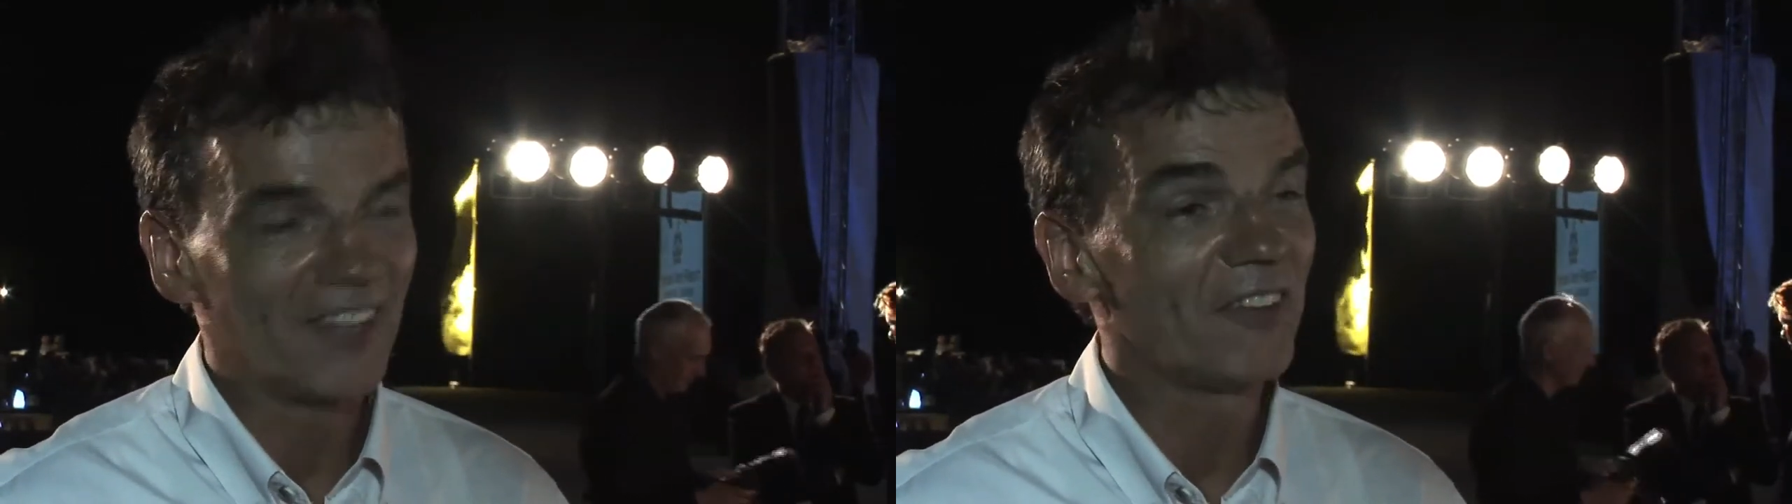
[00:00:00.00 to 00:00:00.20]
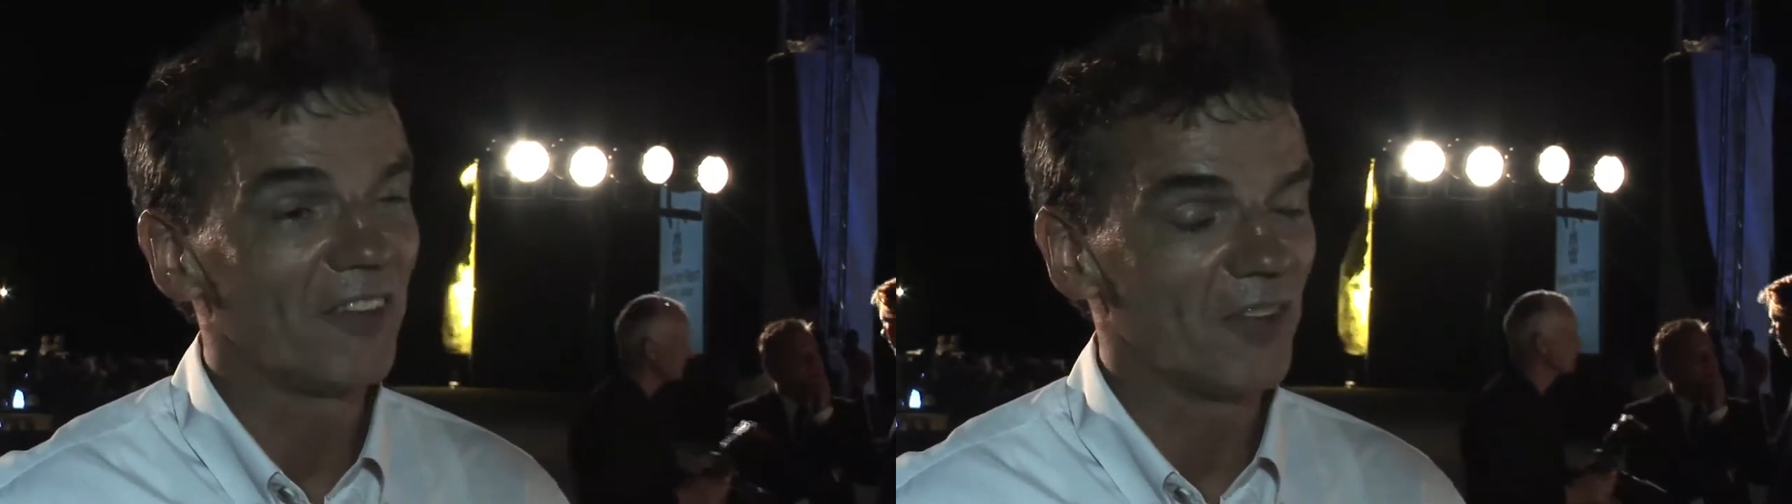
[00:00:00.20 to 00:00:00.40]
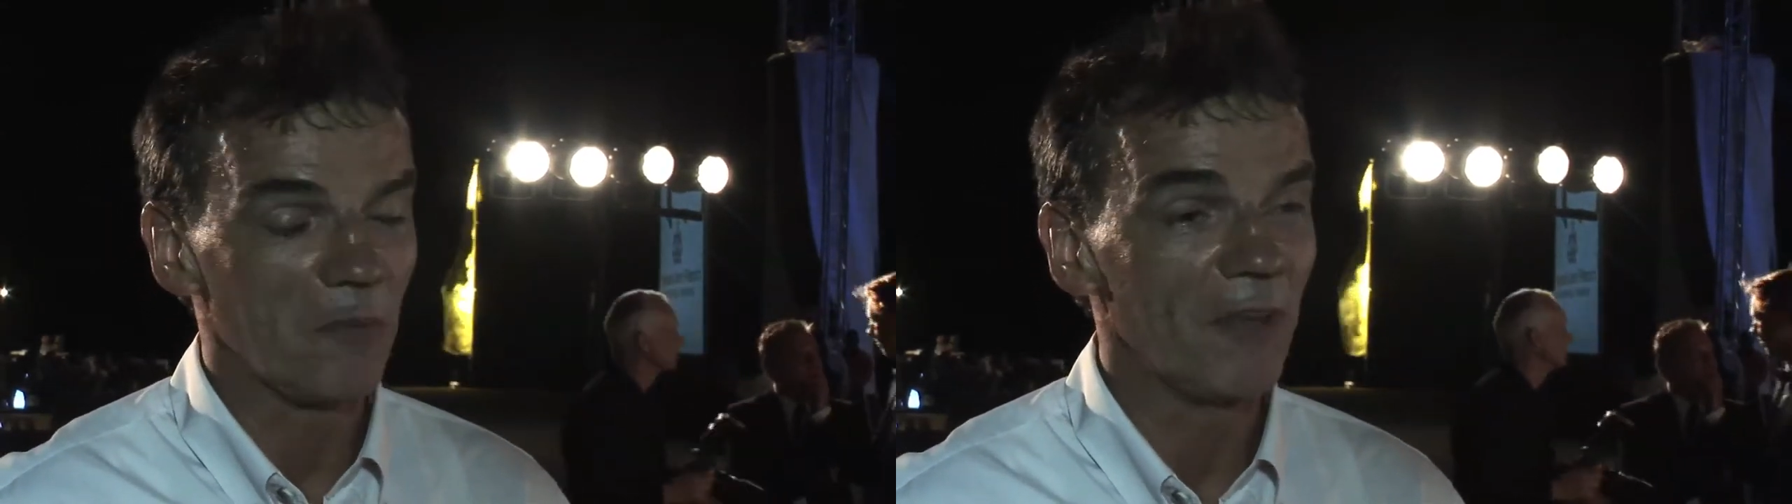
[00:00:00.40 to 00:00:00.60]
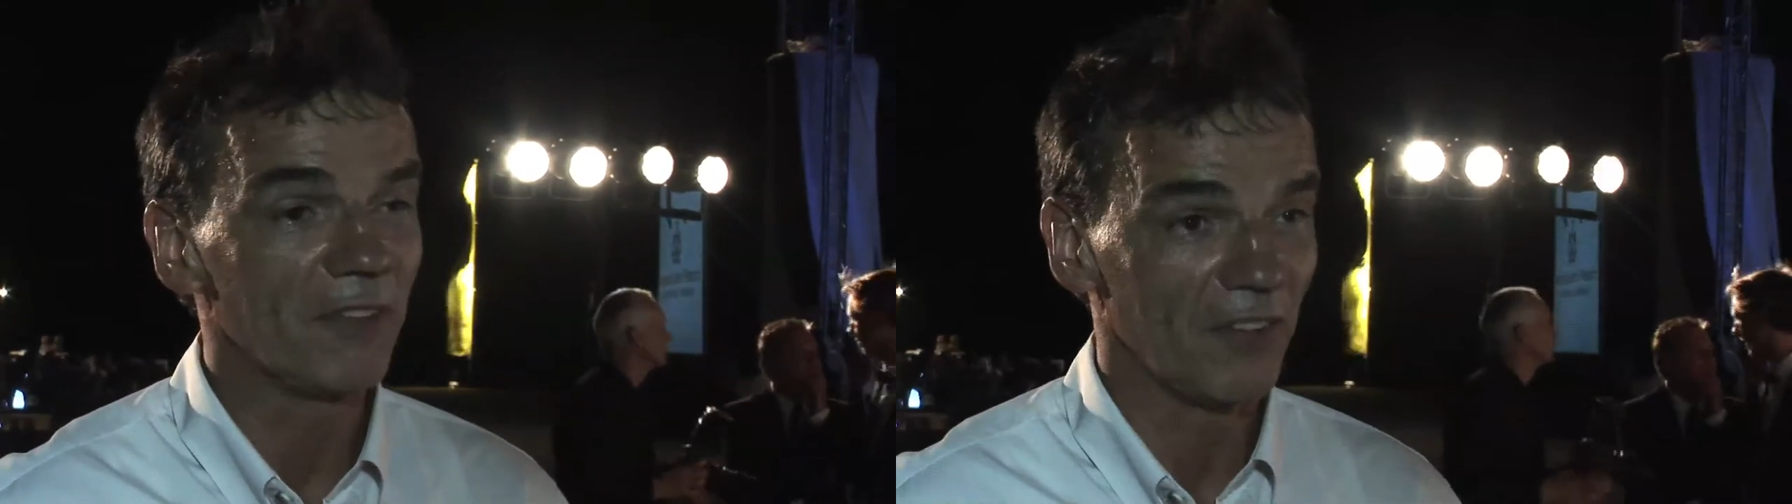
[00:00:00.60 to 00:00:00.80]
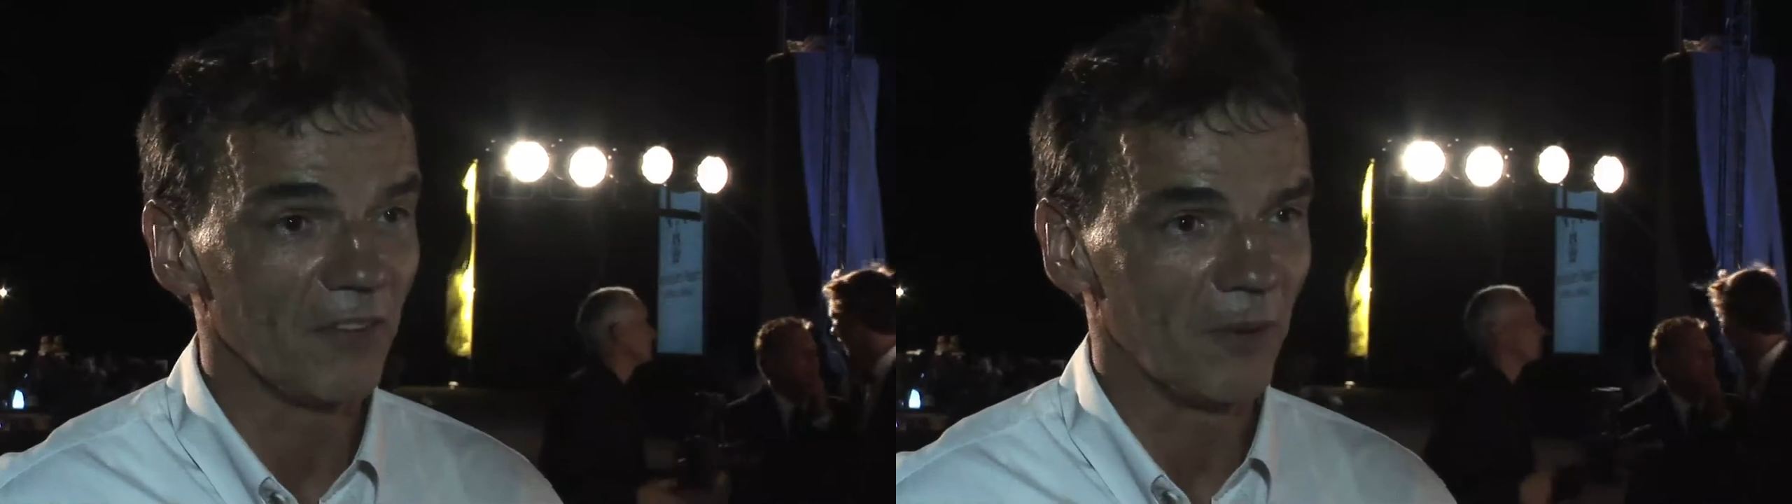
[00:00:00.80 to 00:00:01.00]
can say it's
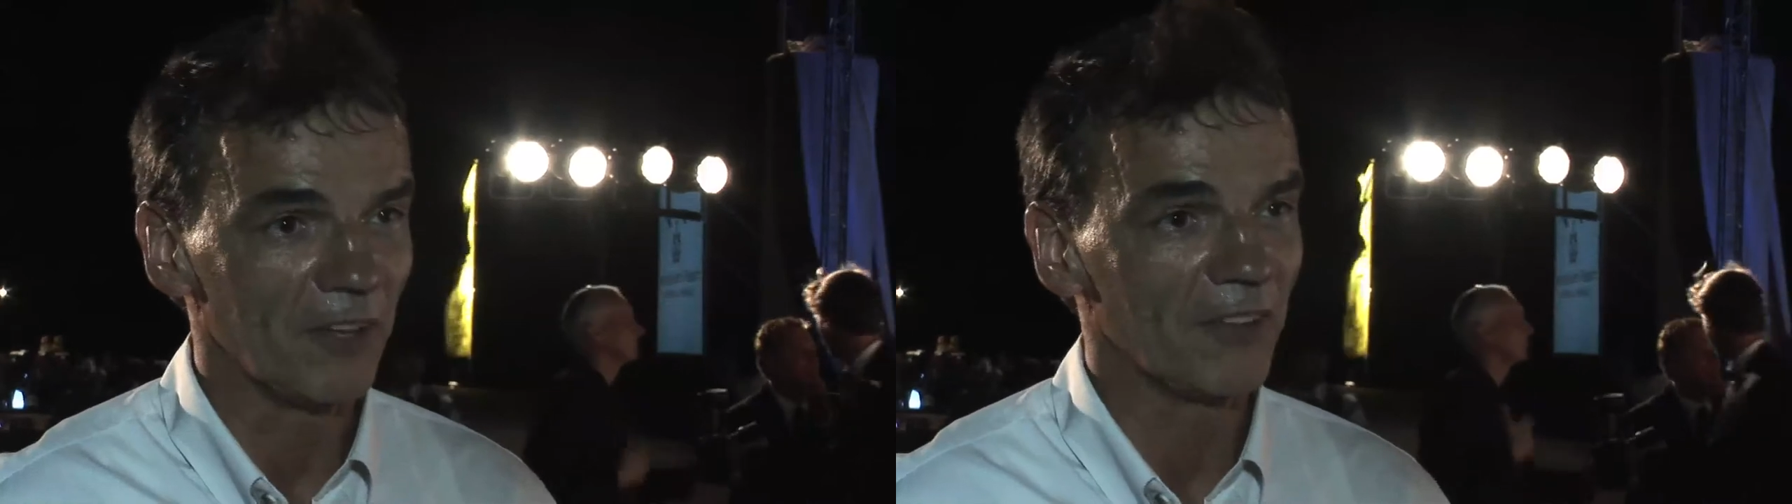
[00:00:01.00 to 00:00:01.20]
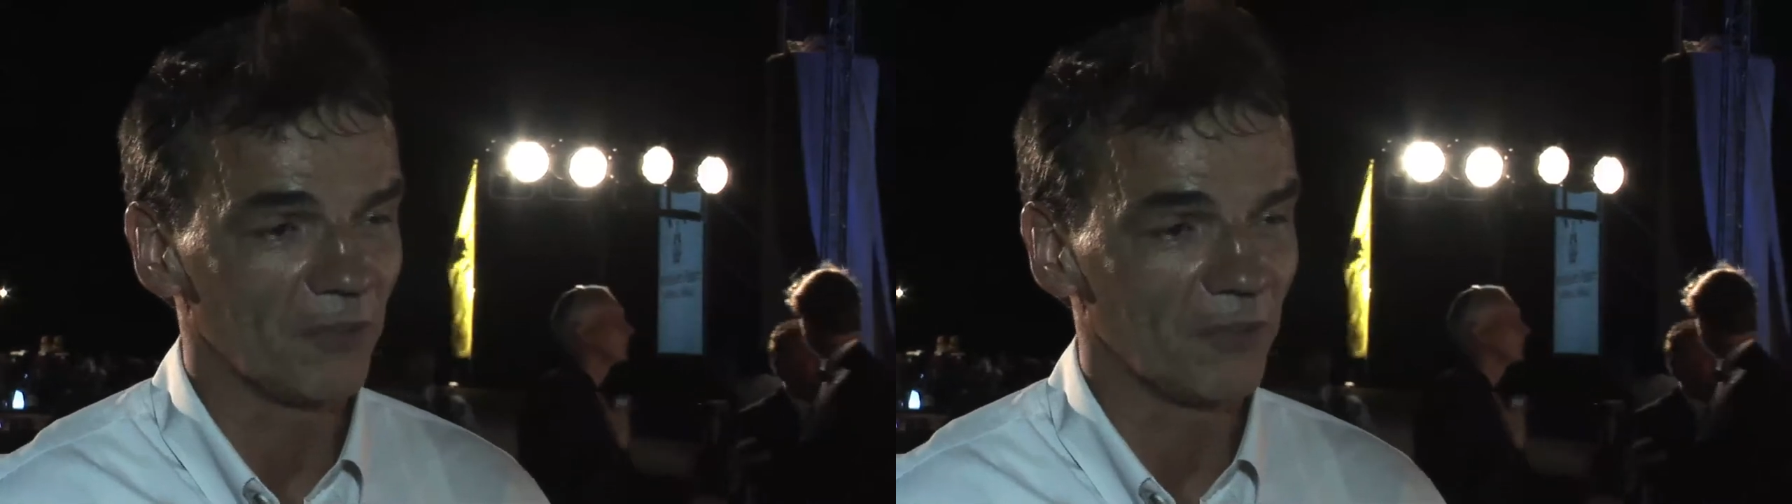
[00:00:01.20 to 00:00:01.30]
amazing what I